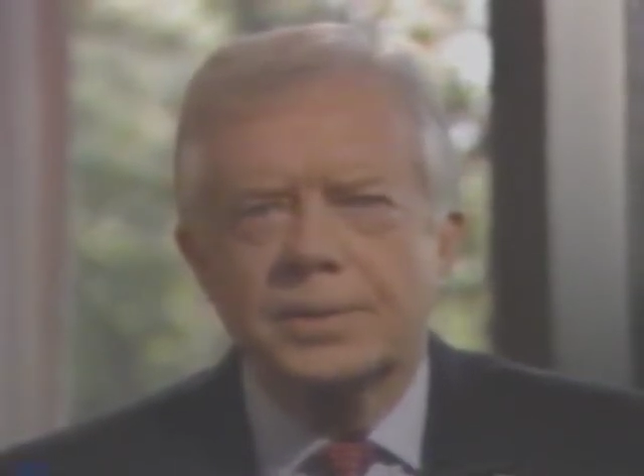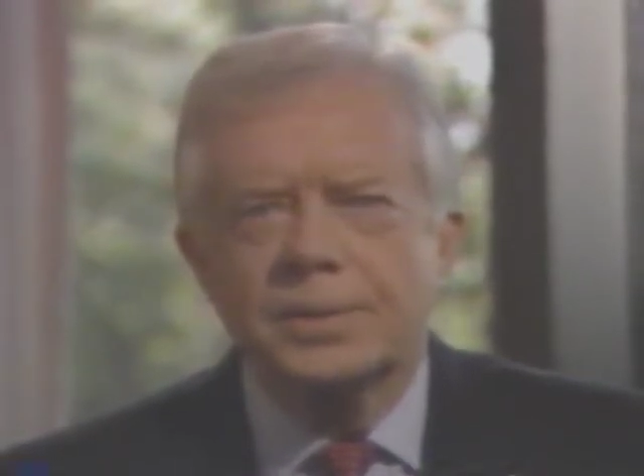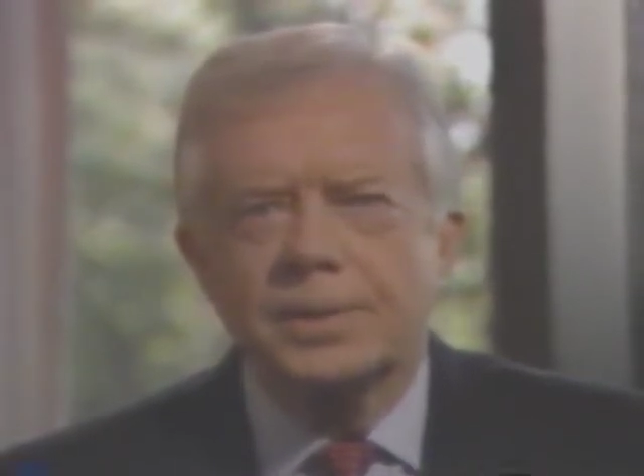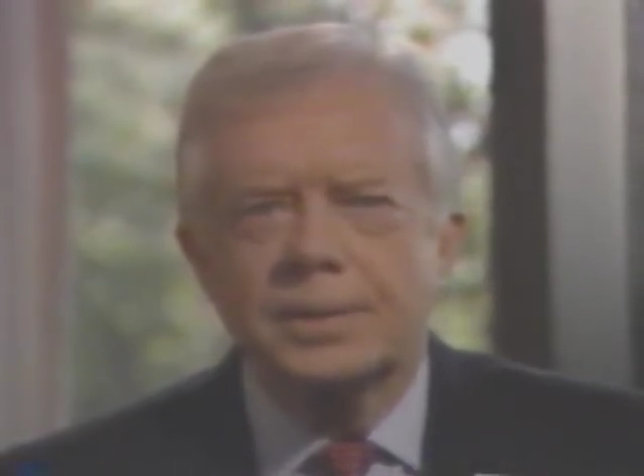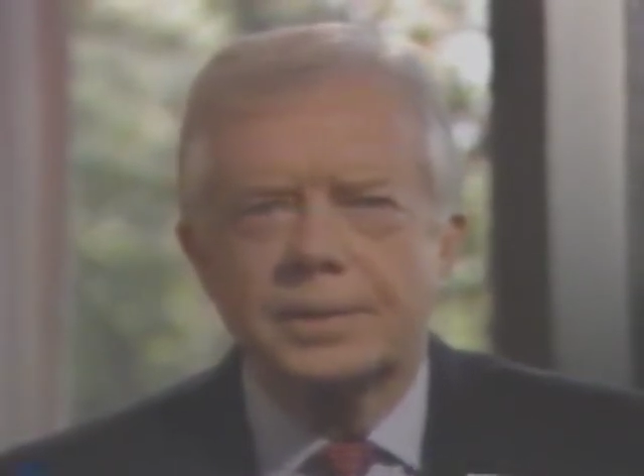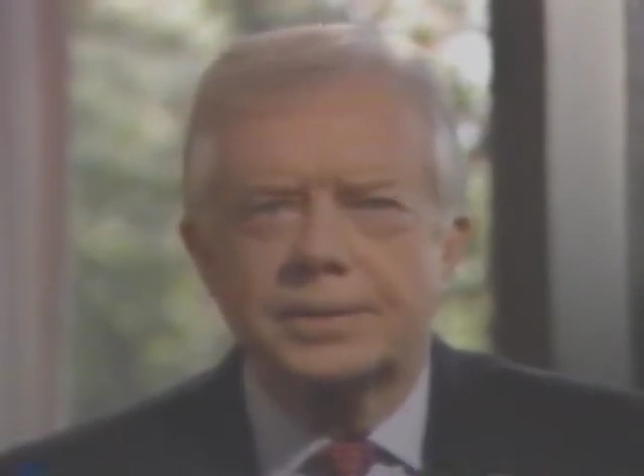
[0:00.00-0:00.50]

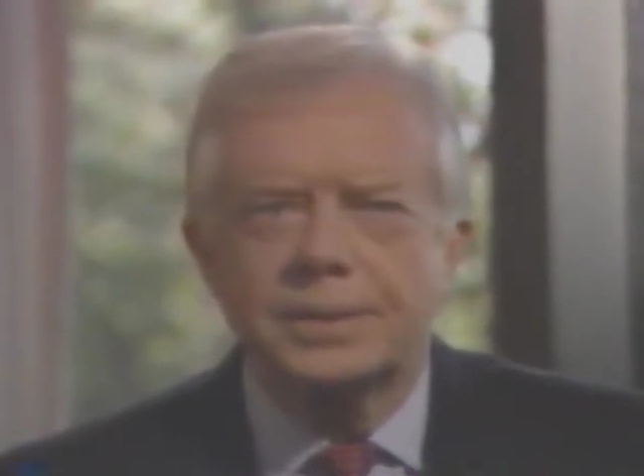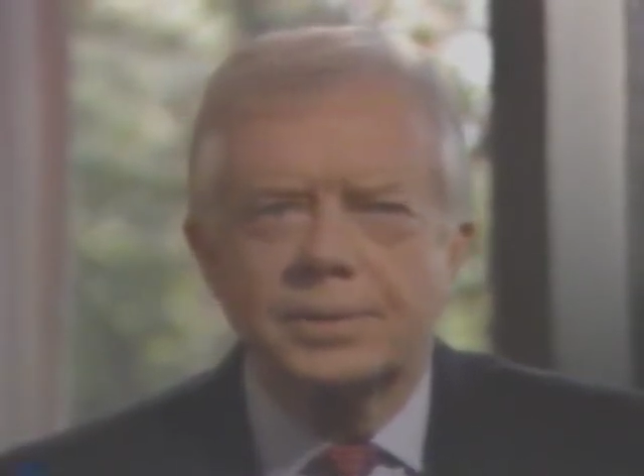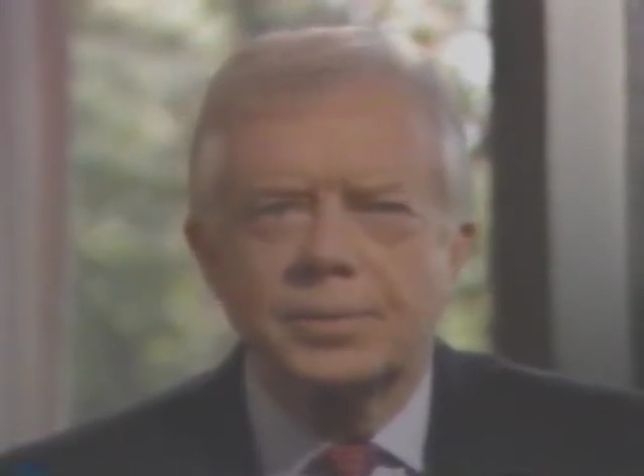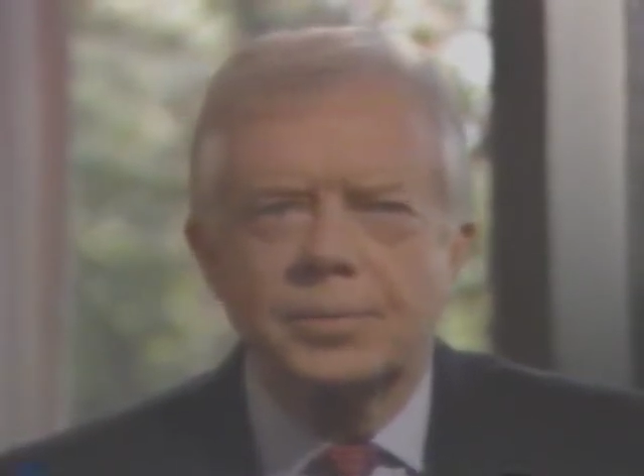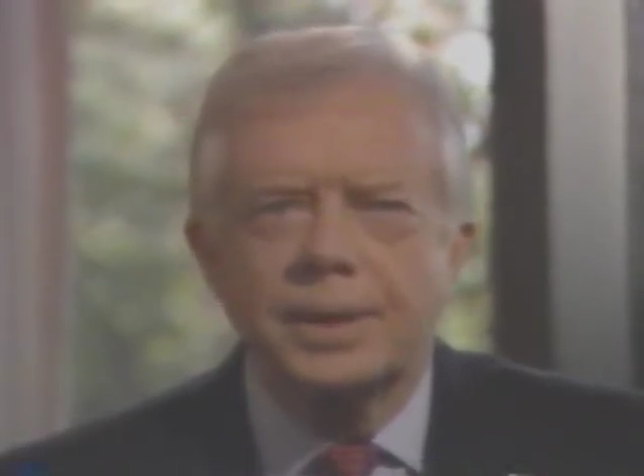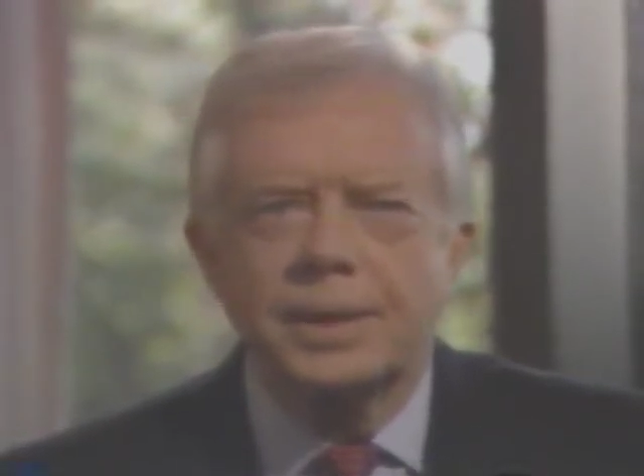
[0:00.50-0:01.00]
who shows
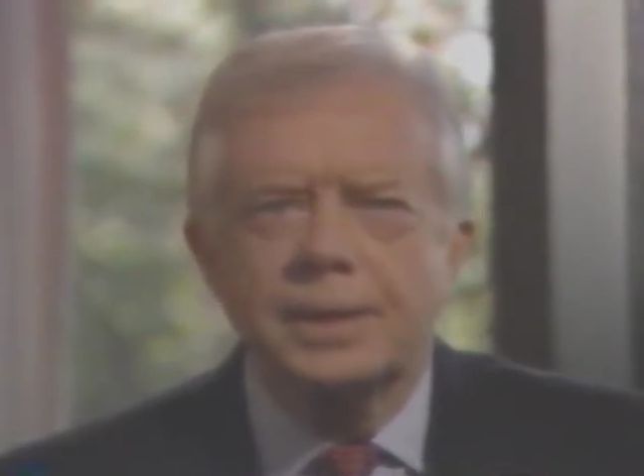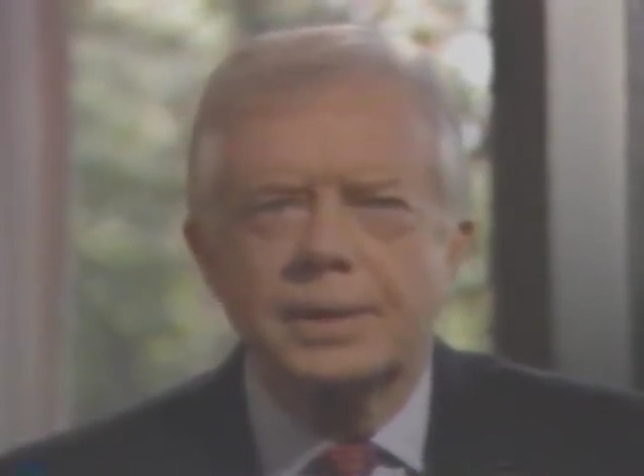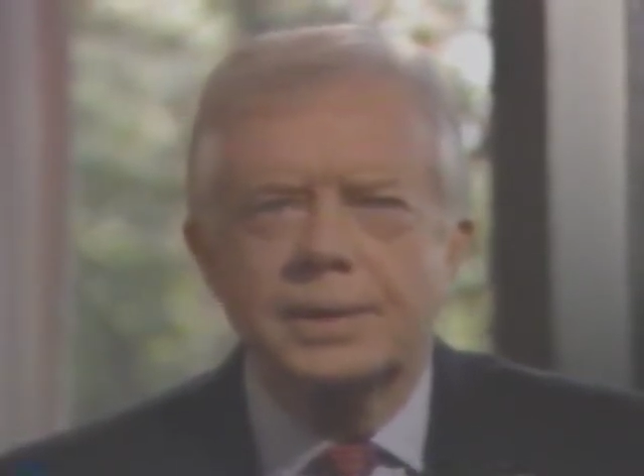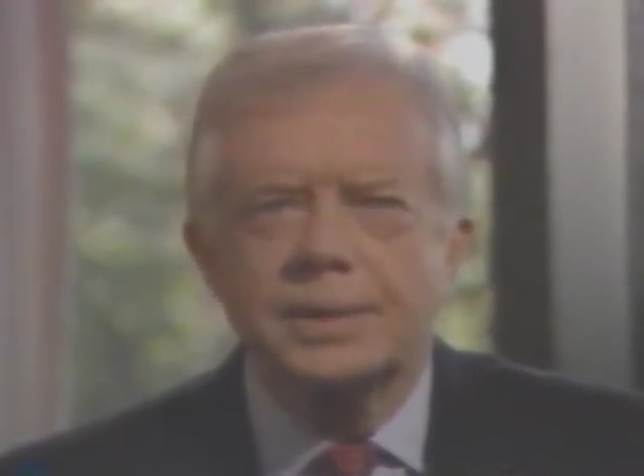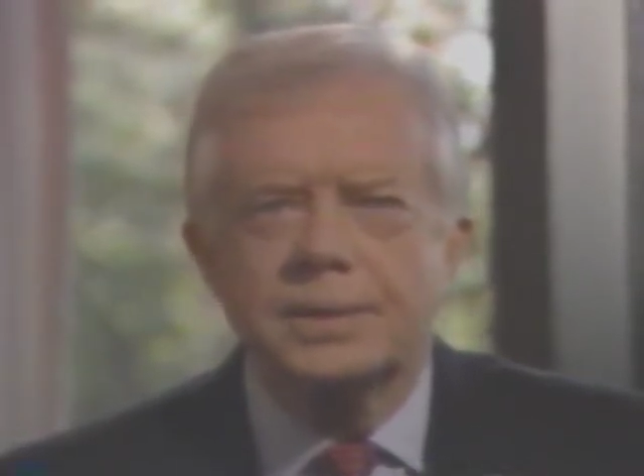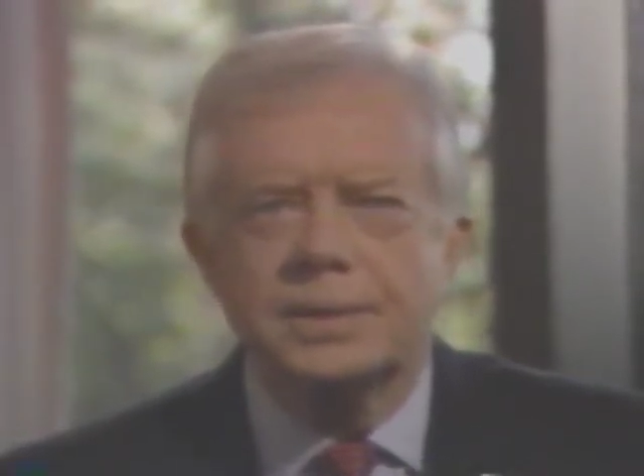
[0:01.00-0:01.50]
us through
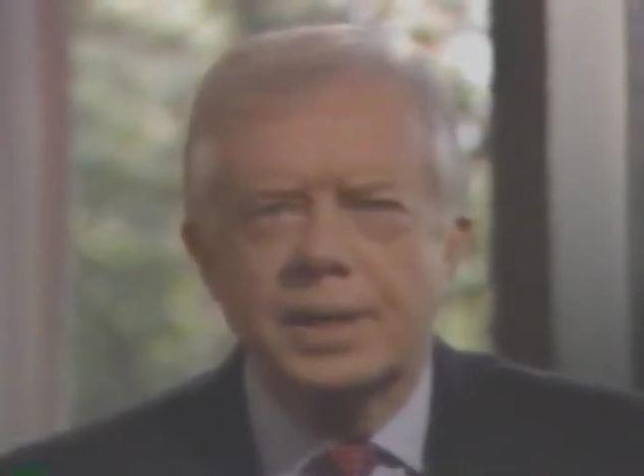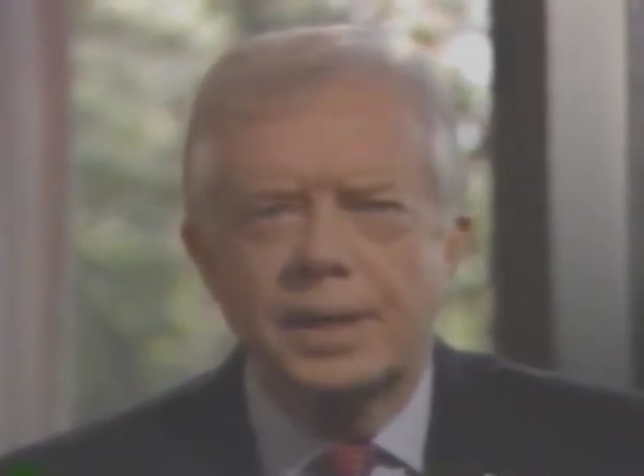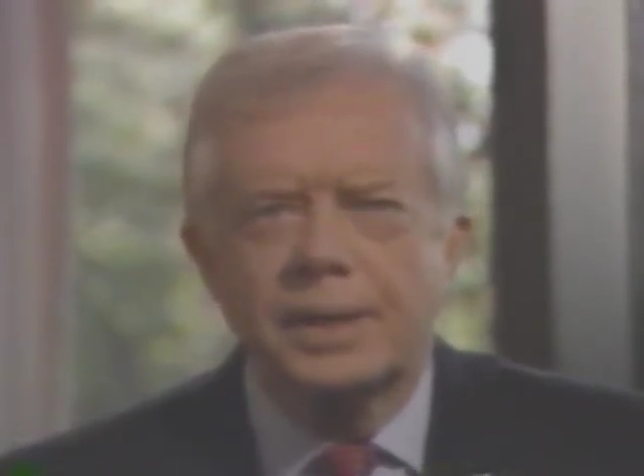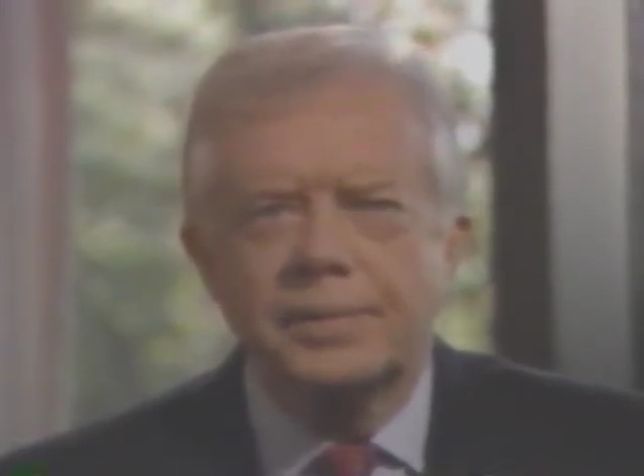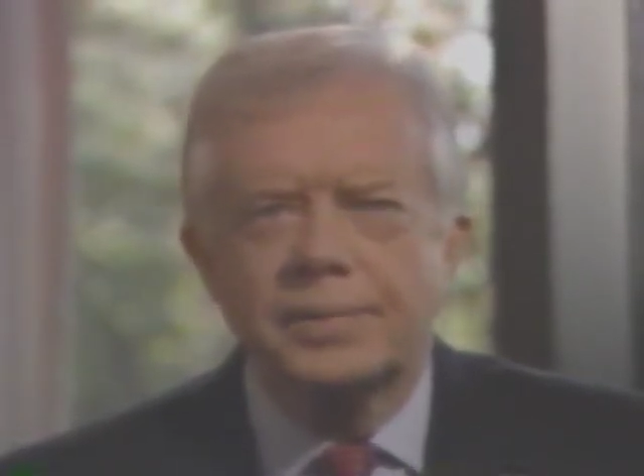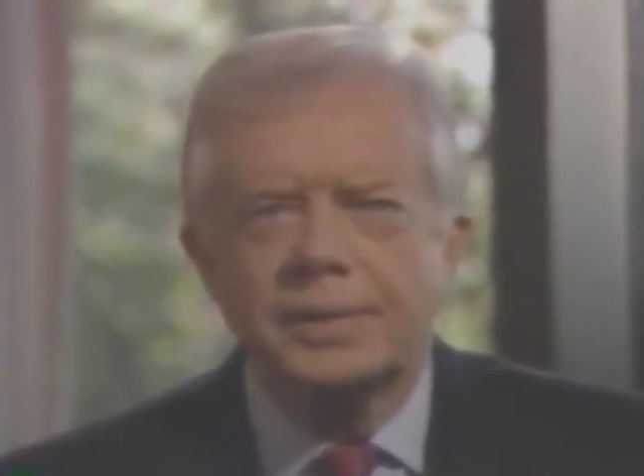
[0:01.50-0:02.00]
the general
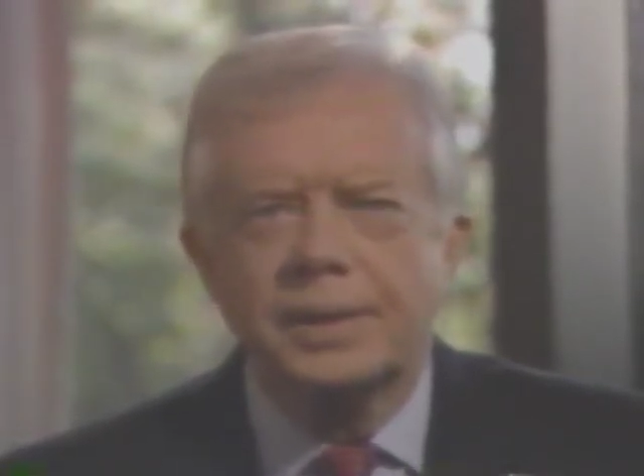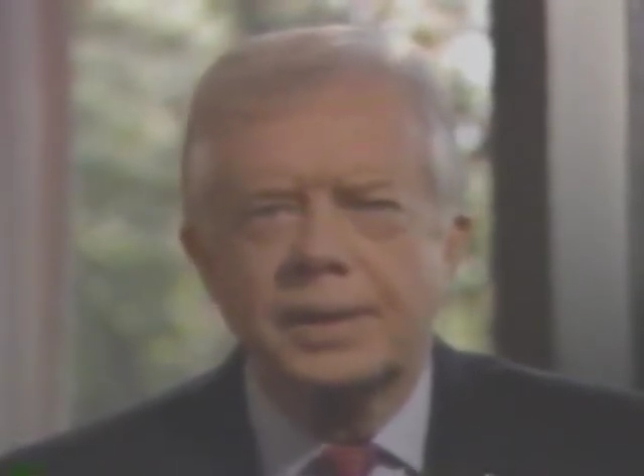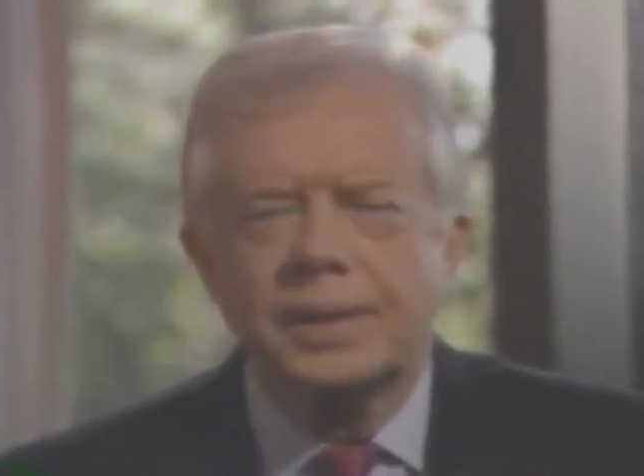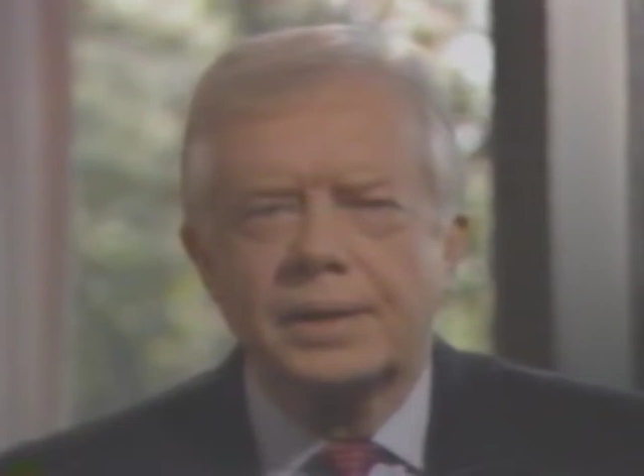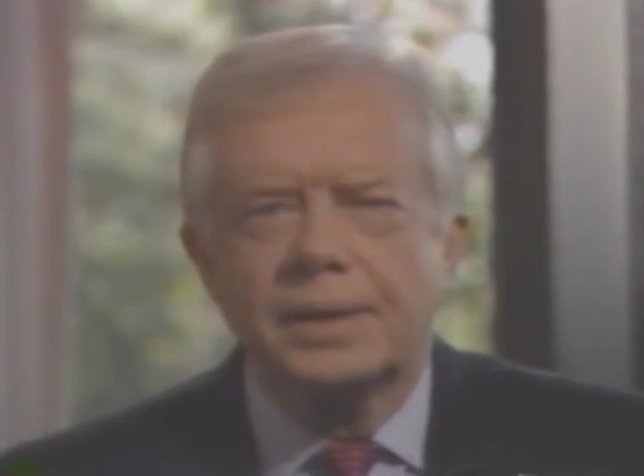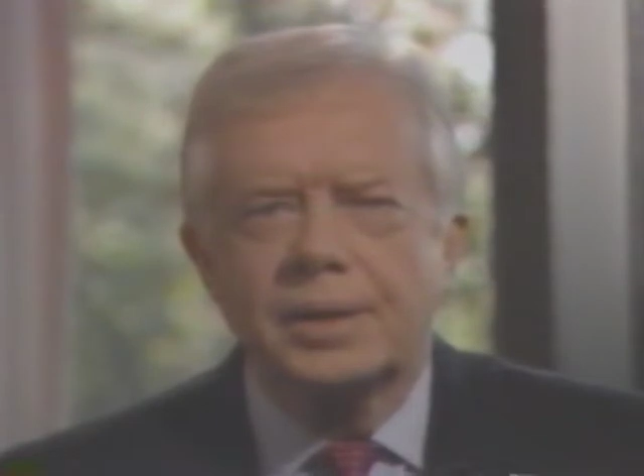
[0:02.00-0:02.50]
way he
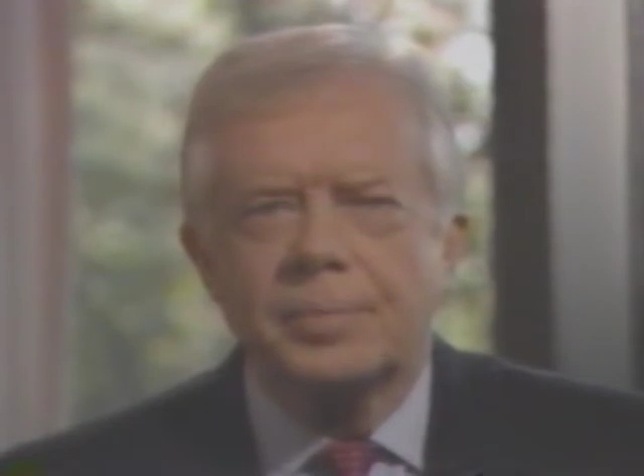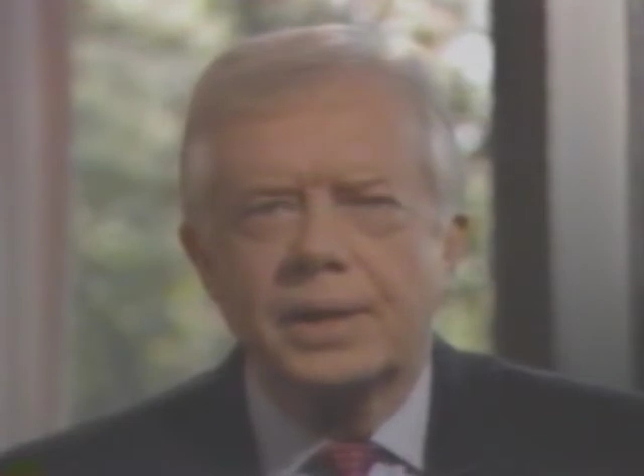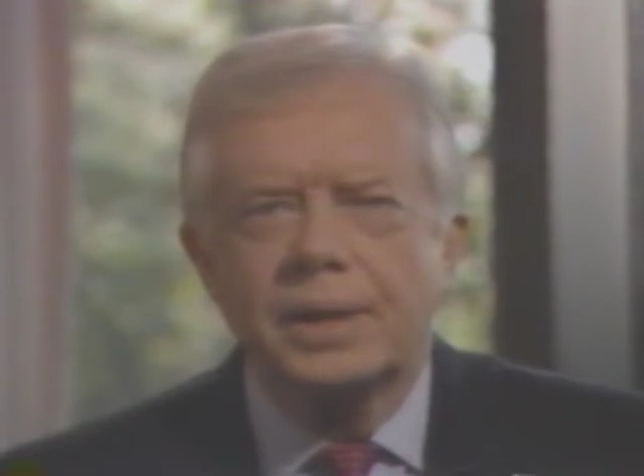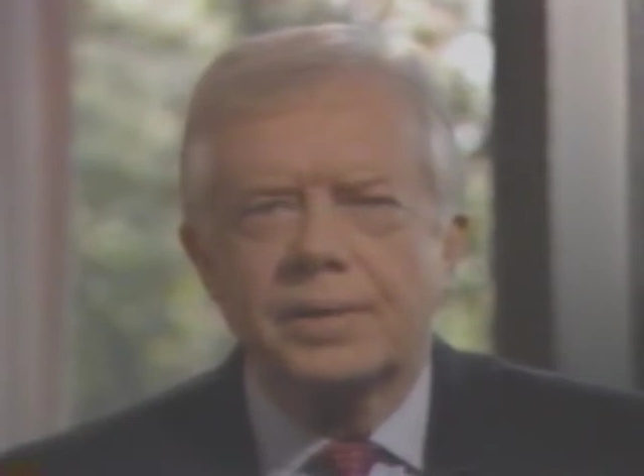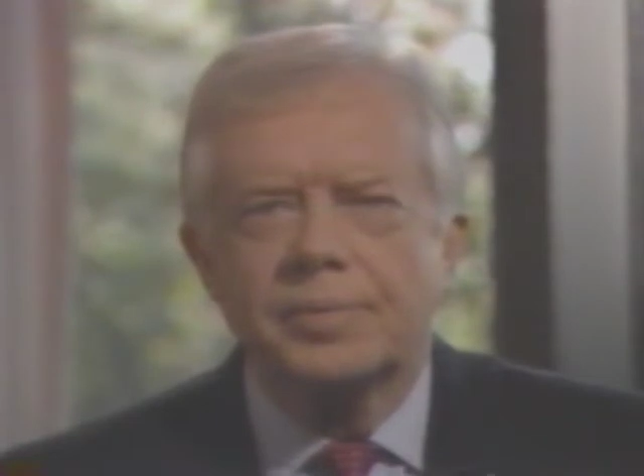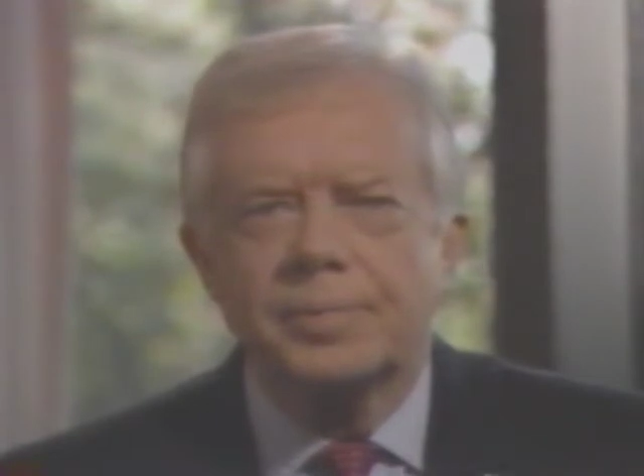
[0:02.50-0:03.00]
leads his life